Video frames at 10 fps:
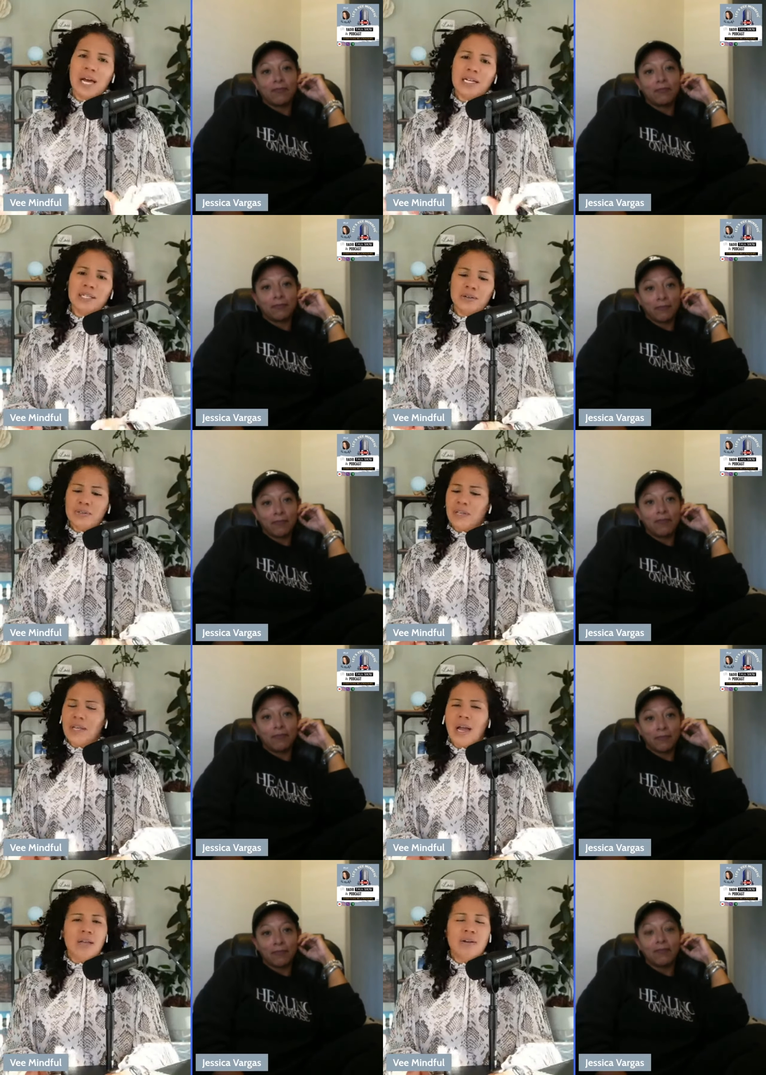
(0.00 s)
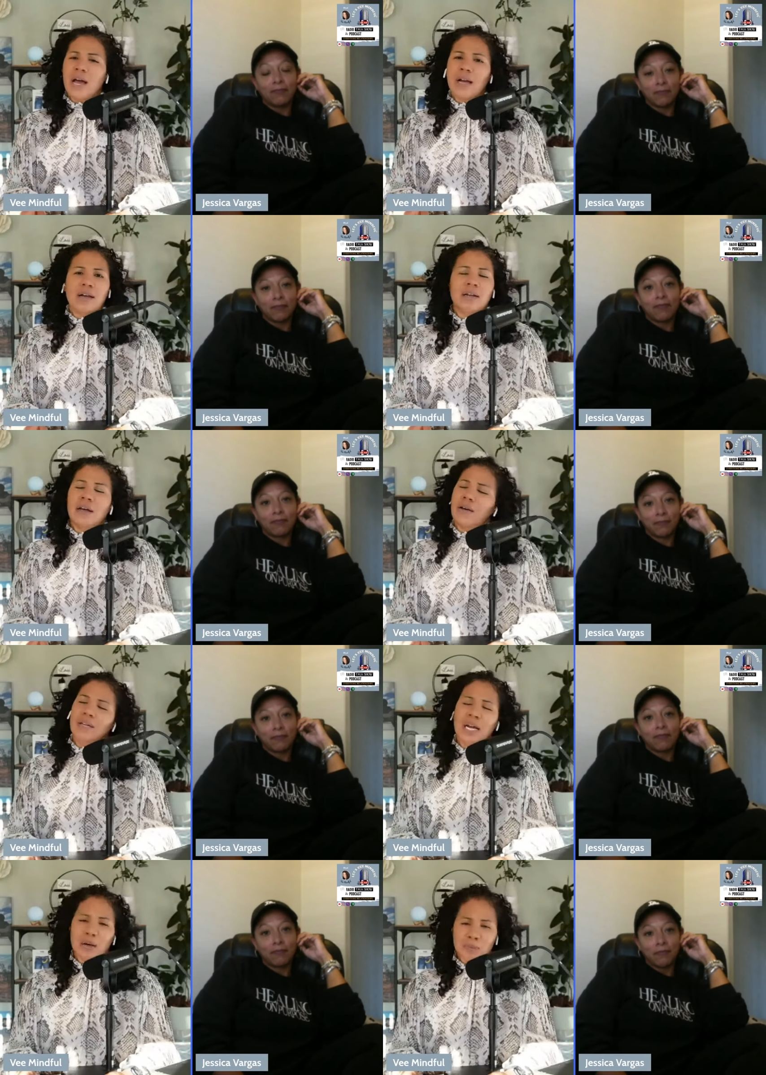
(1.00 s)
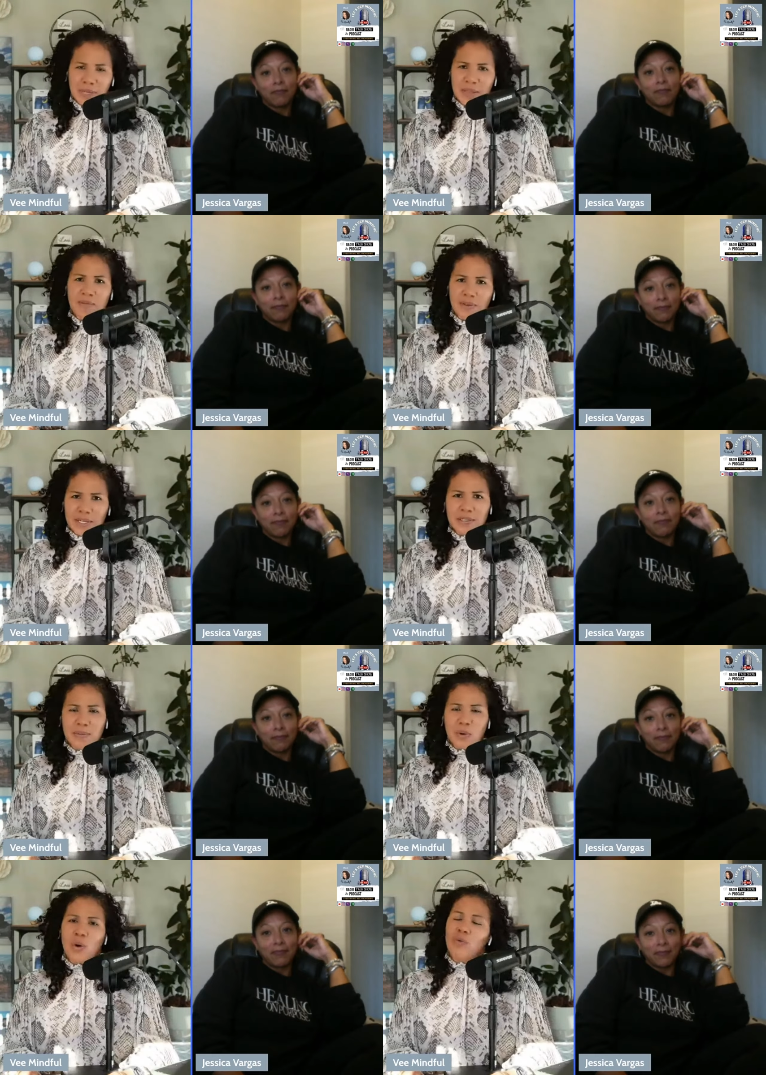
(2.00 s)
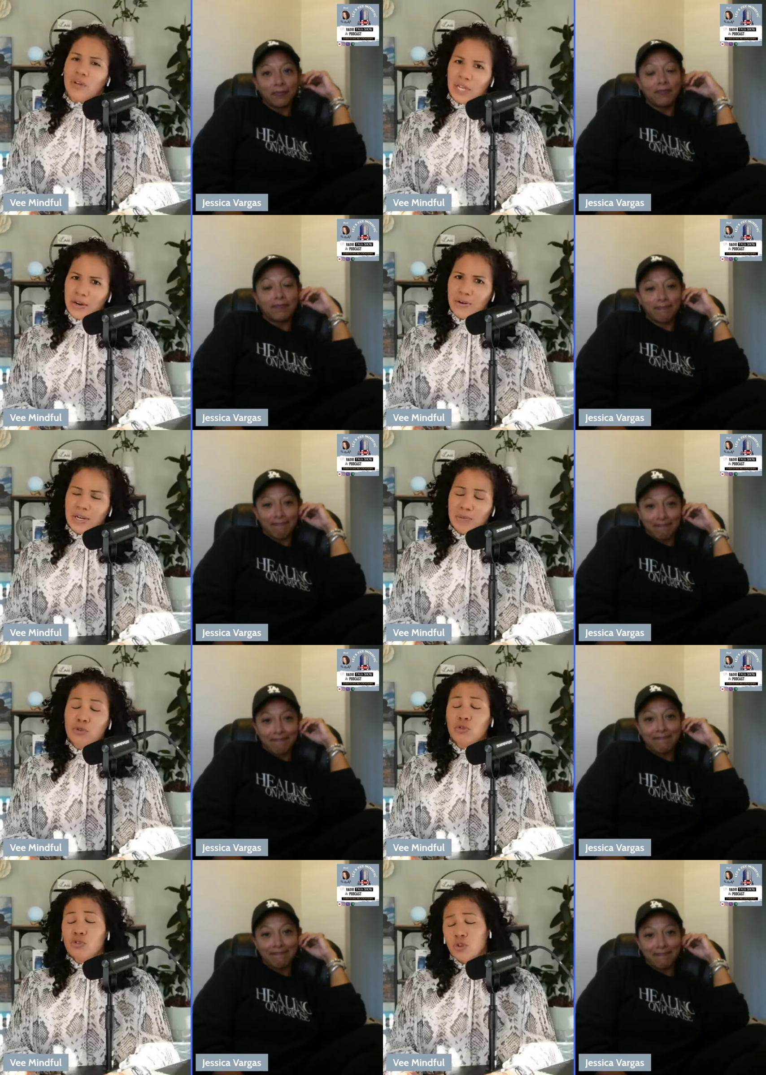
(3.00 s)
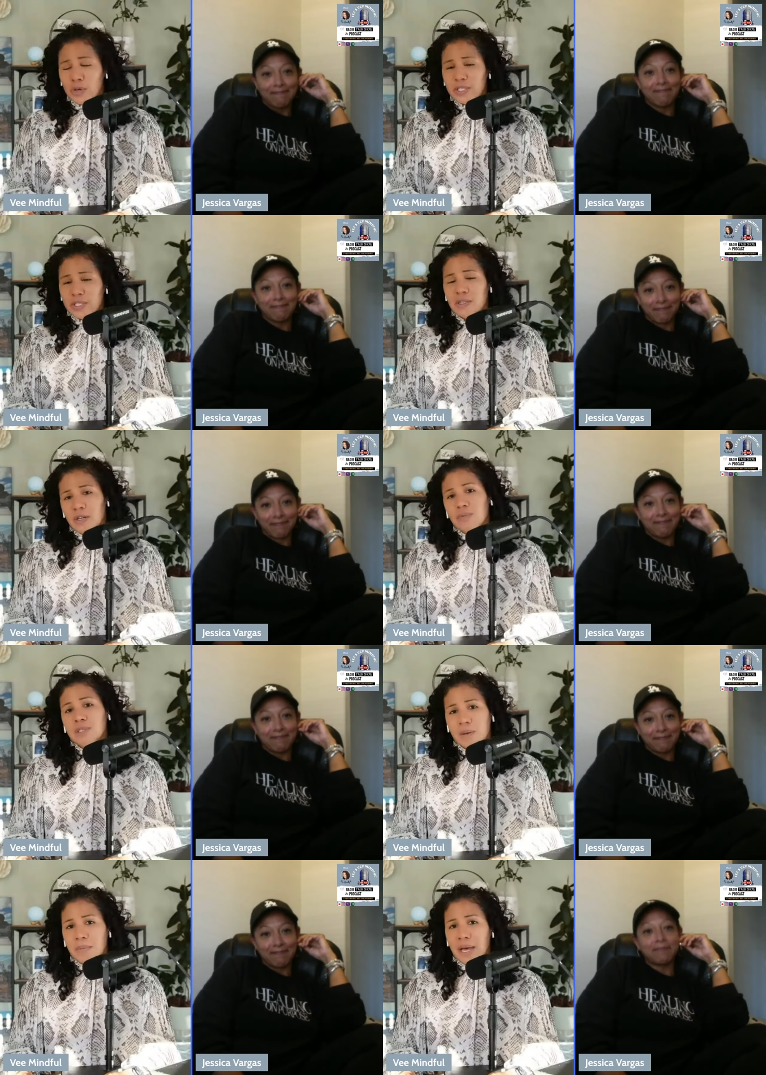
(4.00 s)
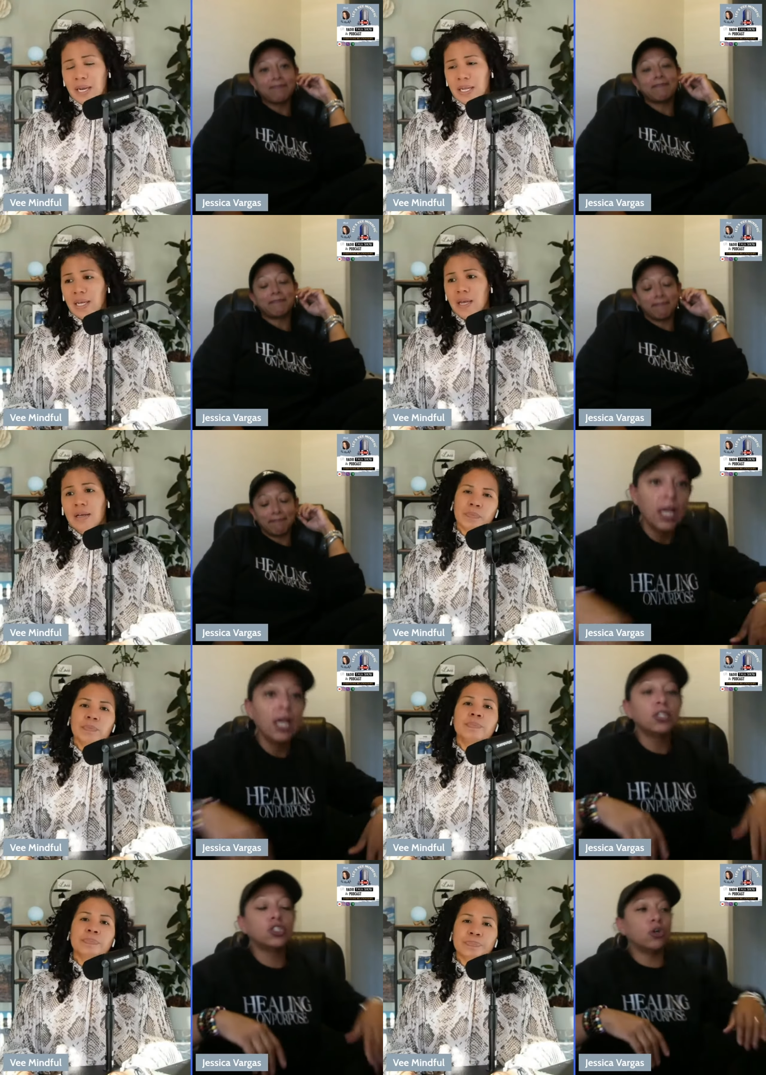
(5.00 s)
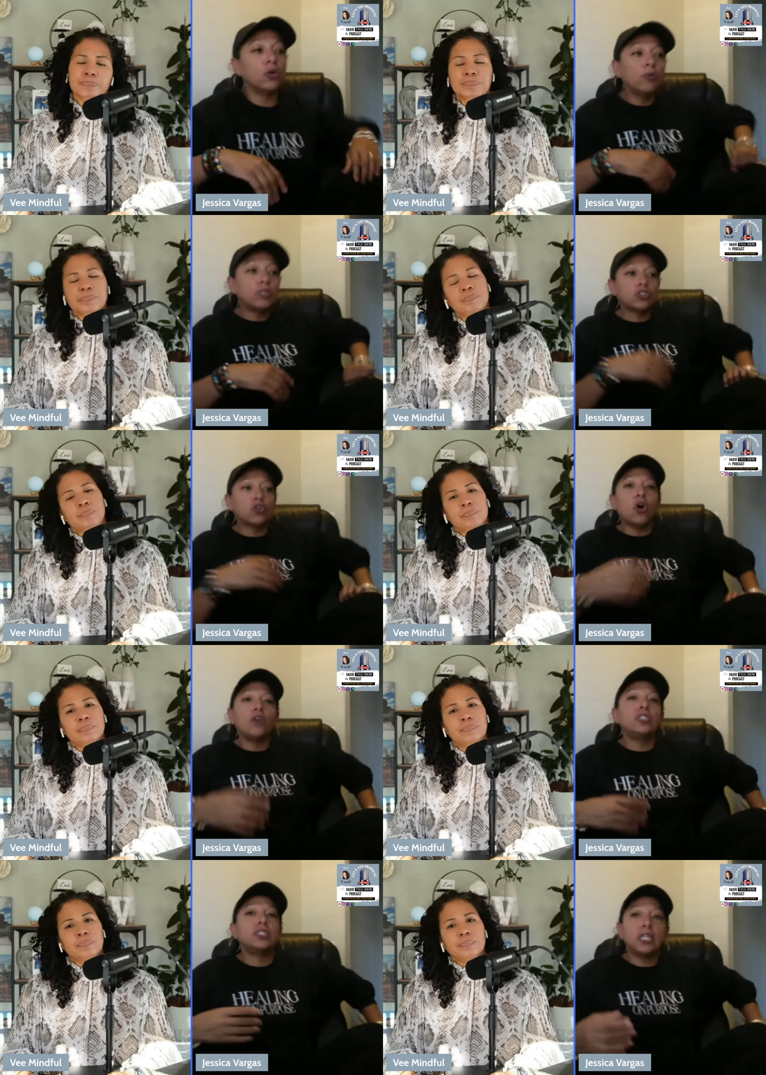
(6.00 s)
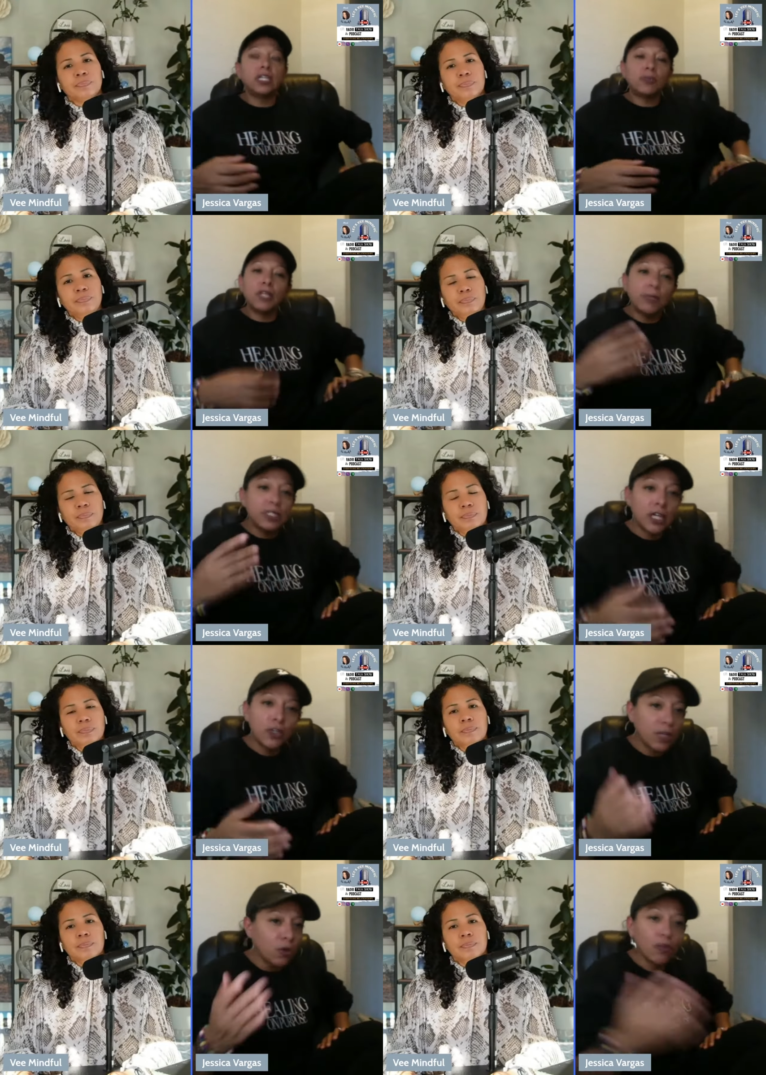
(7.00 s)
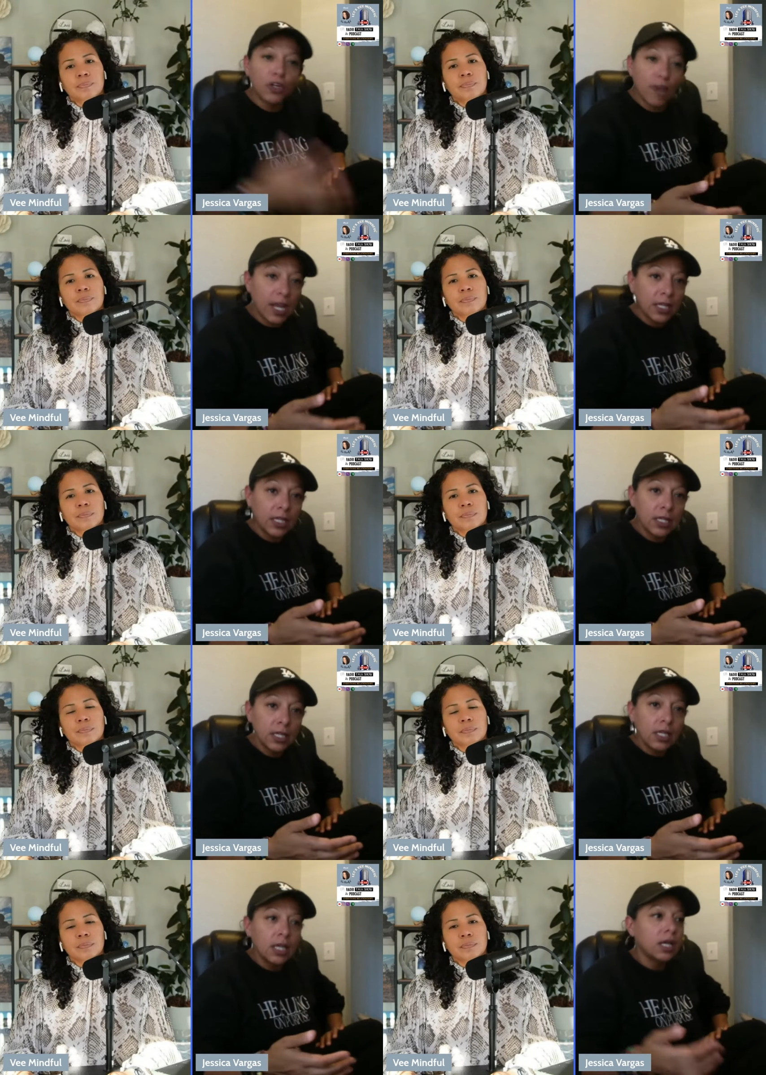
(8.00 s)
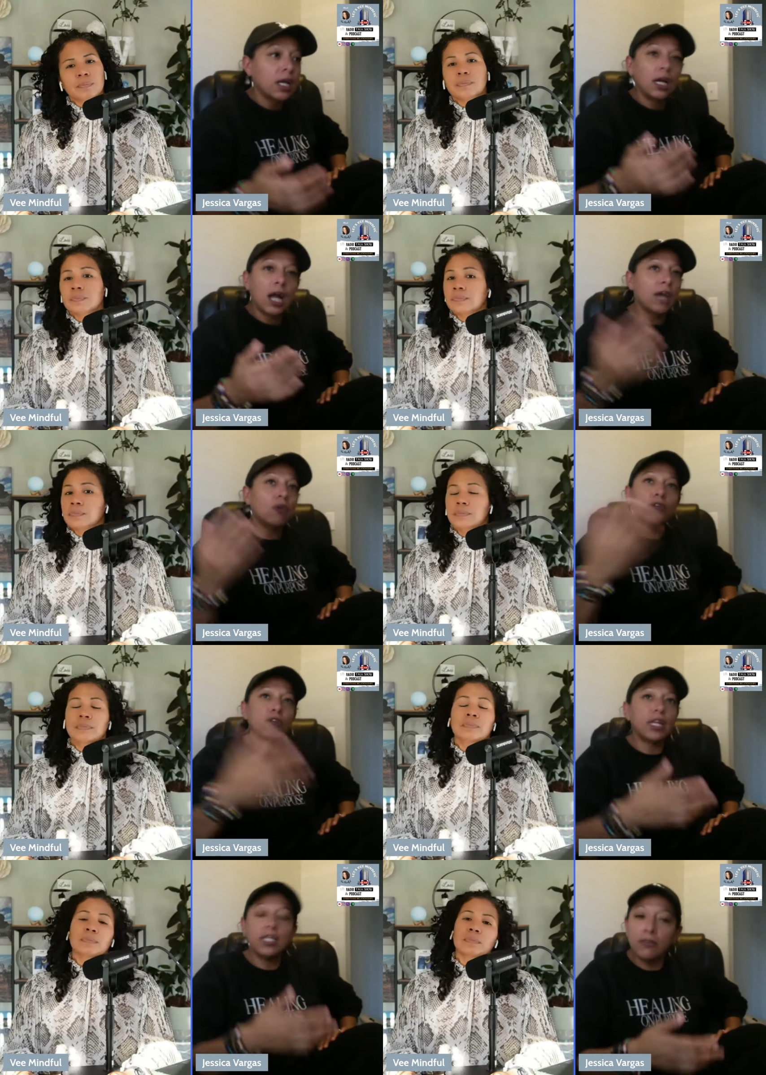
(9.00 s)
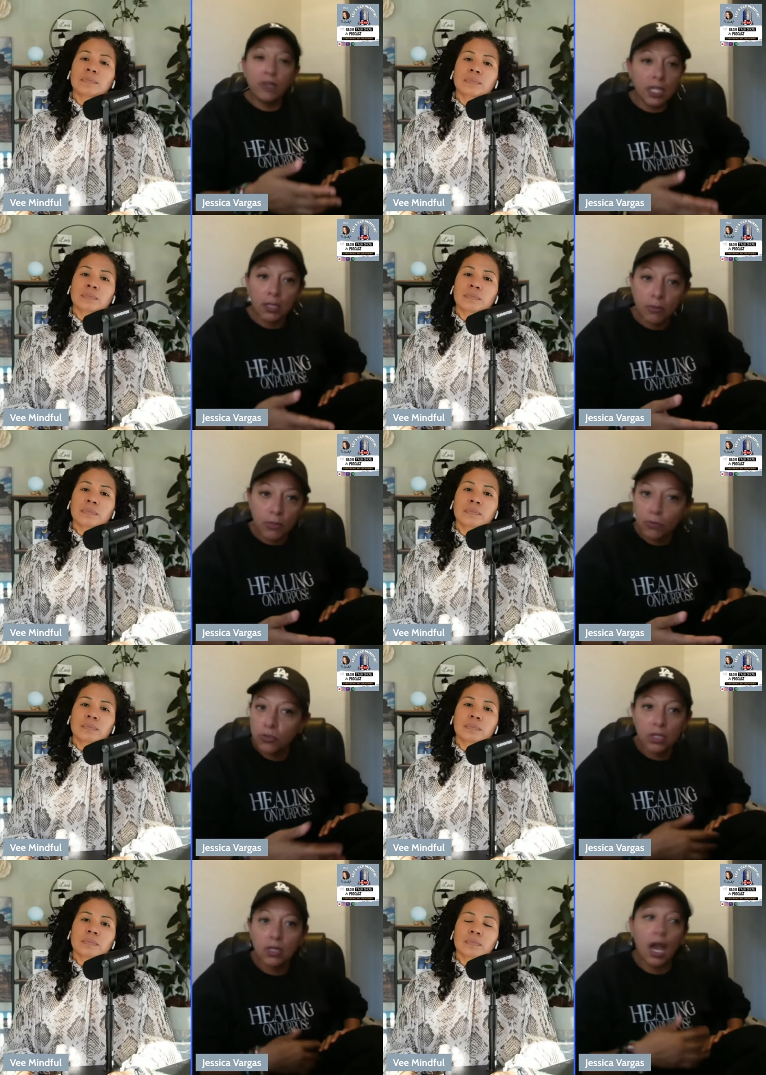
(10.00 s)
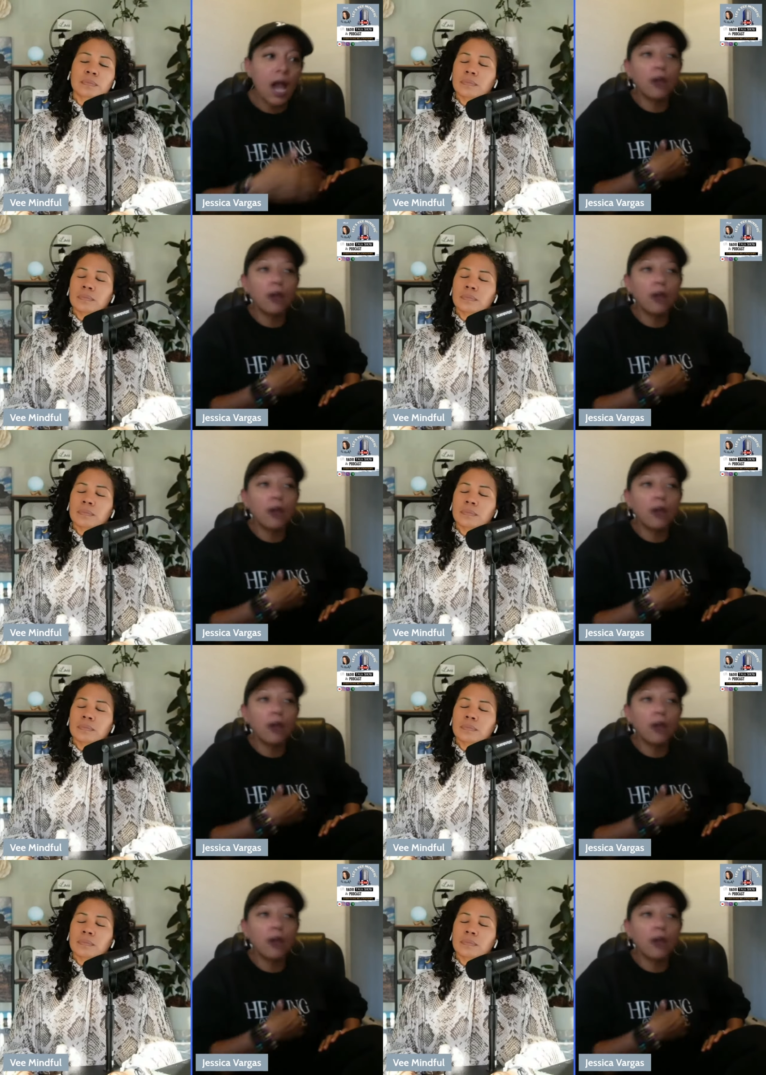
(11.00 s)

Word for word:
Speaker 1: not. There's you're not gonna no, you're not gonna play the victim over here. It was your choice to deal with somebody.
Speaker 2: So it was just all these things. But let me tell you, I don't regret it. I don't regret leaving him. I